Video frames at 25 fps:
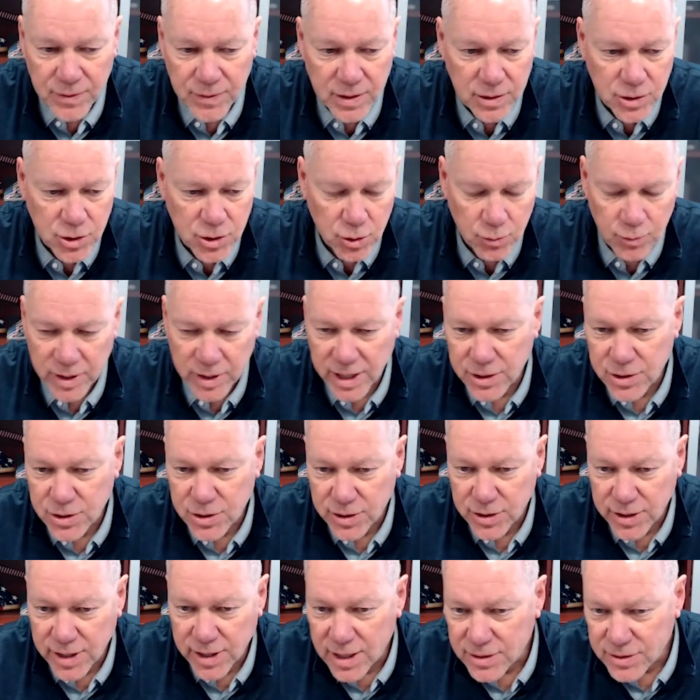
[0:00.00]
Should we get your
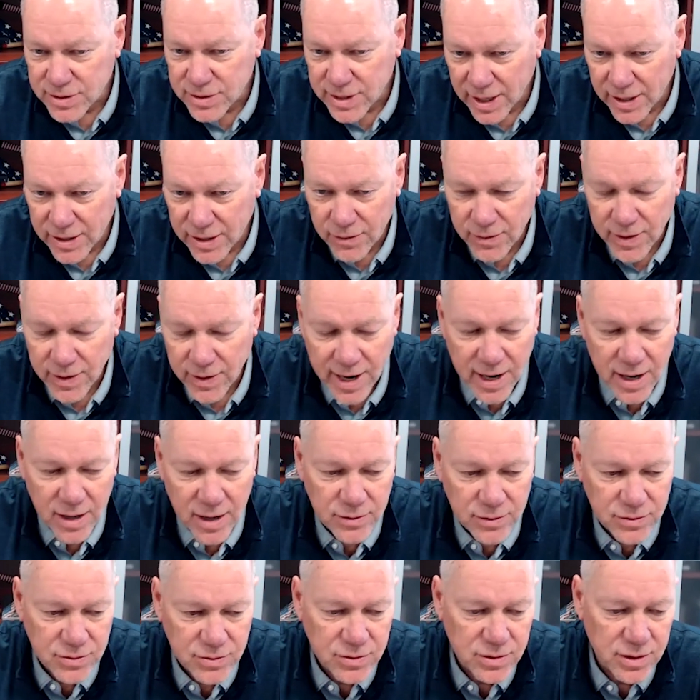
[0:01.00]
guns out of your
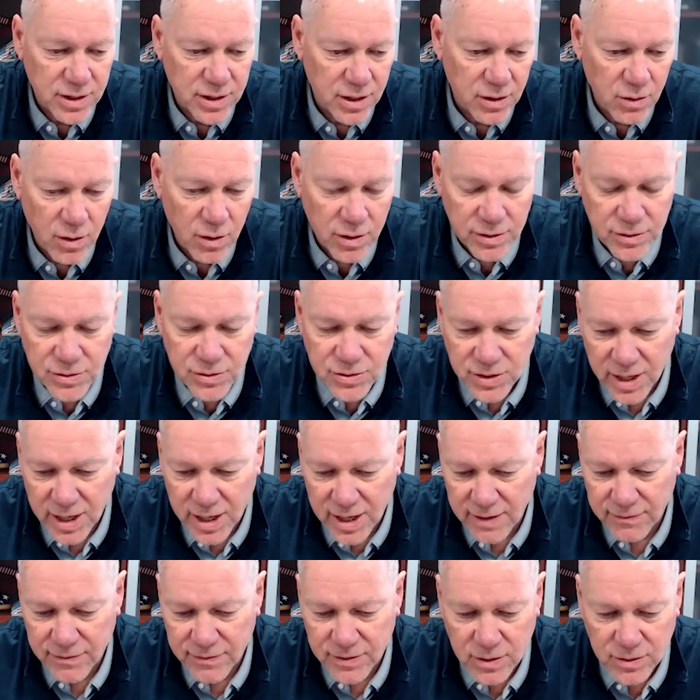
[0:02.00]
house? Are you
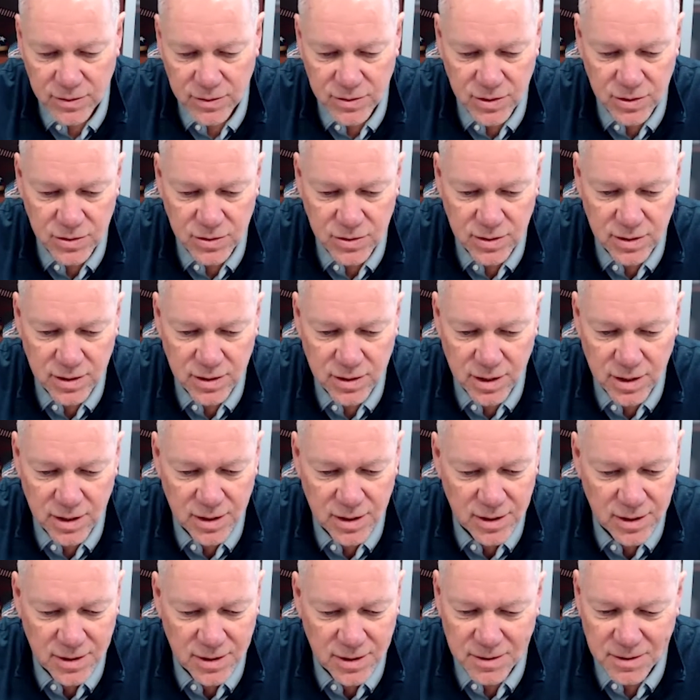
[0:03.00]
safe? It's just,
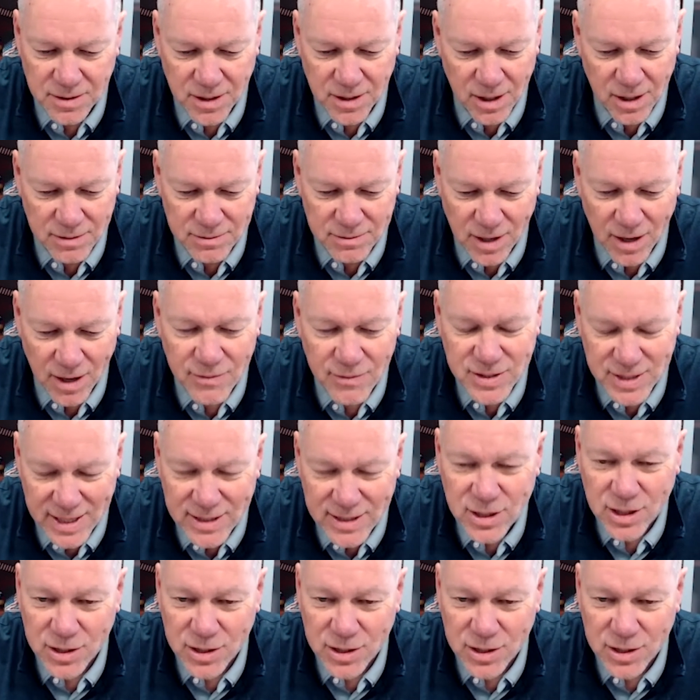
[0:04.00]
obviously that's a